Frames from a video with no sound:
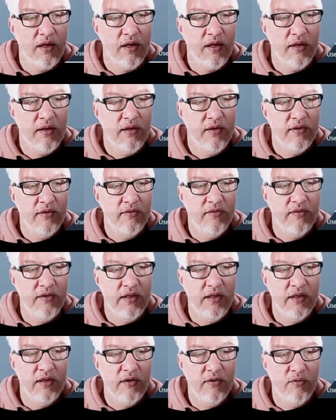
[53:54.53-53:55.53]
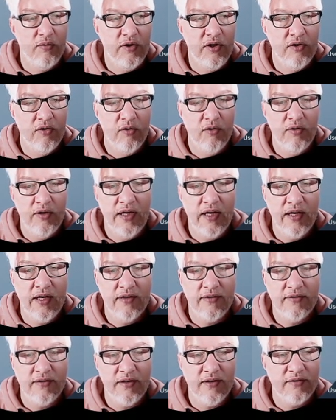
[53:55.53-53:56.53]
the read-only
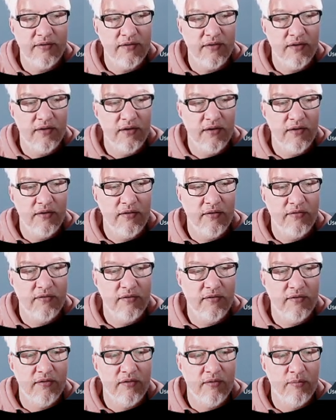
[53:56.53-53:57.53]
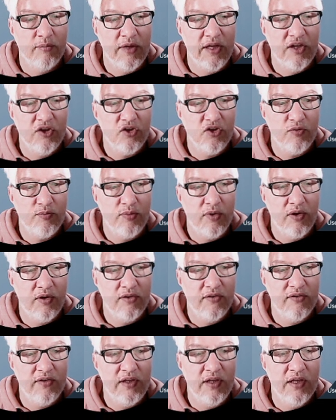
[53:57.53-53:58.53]
access, uh, this is a manage
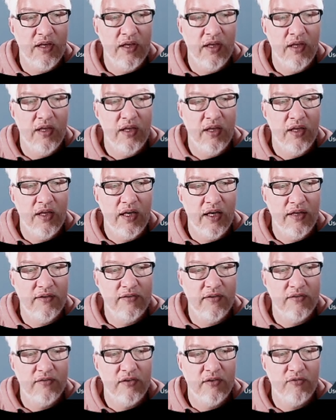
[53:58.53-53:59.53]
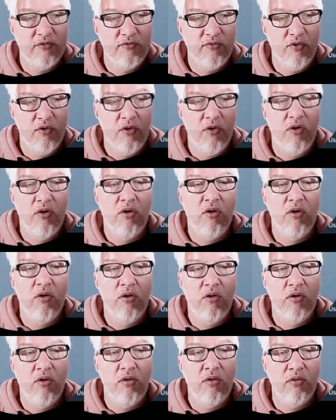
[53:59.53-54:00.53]
policy, and this is for all
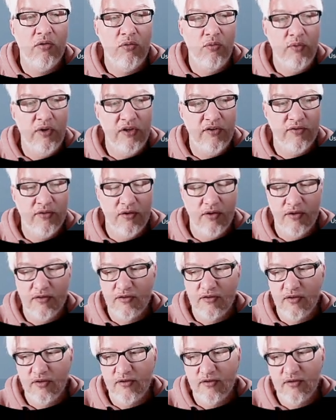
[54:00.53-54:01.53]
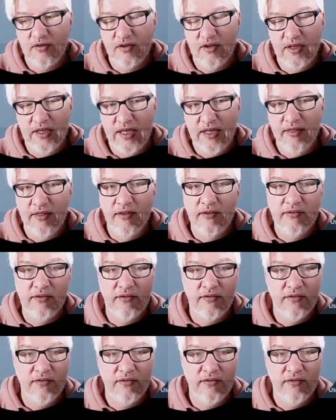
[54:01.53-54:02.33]
resources. And this is